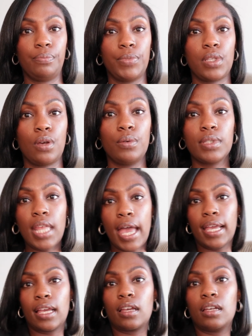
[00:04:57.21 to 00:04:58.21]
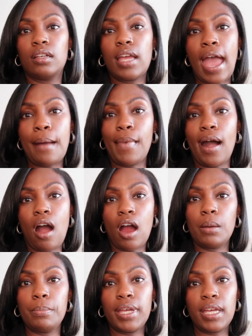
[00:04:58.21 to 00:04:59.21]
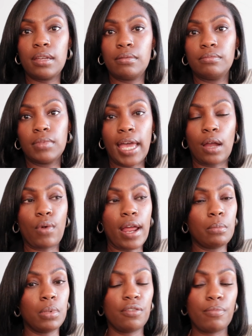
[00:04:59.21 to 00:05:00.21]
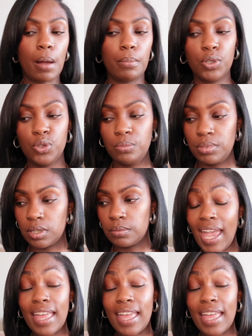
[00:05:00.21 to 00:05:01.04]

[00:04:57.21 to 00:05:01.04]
So it was like at my armpit, like right above my boobs.